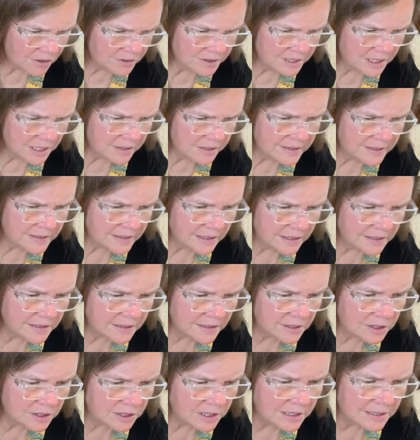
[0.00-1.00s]
Terry says
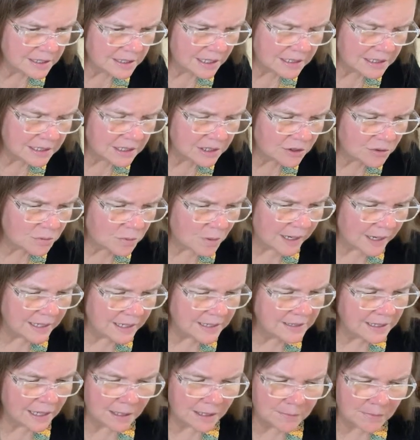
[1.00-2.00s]
that she sent it
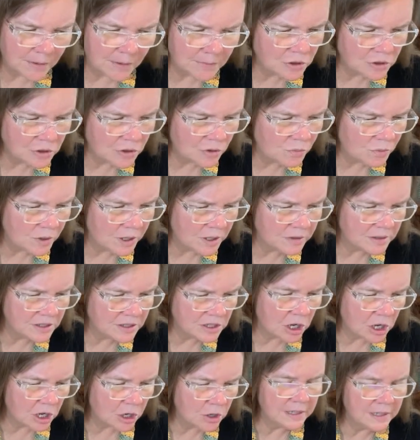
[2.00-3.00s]
twice. I'm not sure where it's
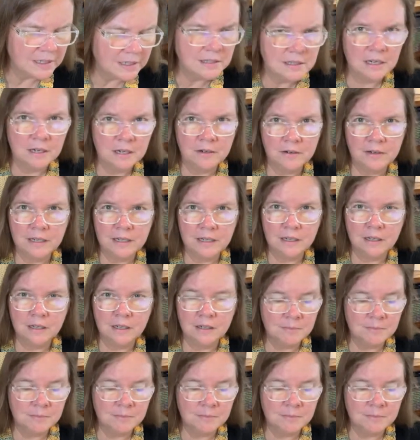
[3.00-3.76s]
going, Terry.